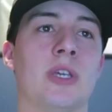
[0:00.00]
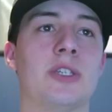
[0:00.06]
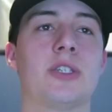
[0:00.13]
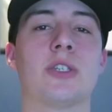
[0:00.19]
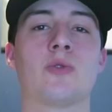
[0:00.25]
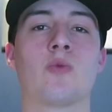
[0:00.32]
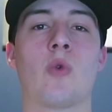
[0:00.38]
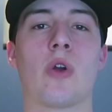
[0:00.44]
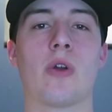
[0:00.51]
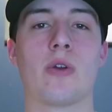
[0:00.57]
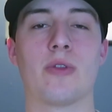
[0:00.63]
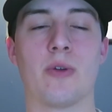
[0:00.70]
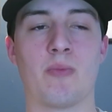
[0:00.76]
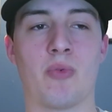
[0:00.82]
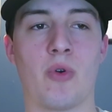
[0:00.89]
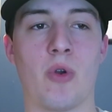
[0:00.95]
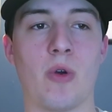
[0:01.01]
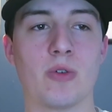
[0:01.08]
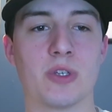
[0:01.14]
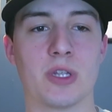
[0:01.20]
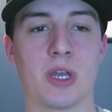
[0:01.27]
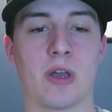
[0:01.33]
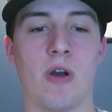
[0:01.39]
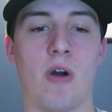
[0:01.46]
This is where the
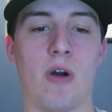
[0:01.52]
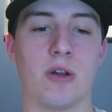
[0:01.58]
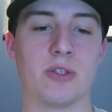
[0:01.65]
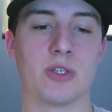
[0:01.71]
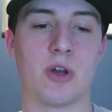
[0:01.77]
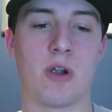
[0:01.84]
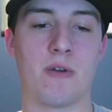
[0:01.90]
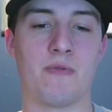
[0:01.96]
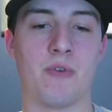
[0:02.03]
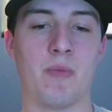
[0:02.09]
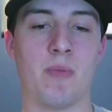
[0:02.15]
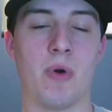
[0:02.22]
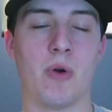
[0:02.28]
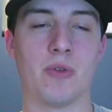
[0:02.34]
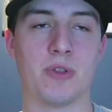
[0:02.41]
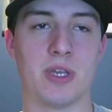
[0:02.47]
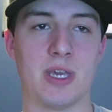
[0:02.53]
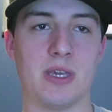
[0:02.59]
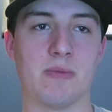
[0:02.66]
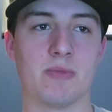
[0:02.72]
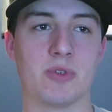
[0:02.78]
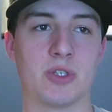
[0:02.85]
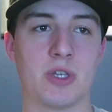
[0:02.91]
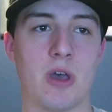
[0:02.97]
pros and the cons are for both teams.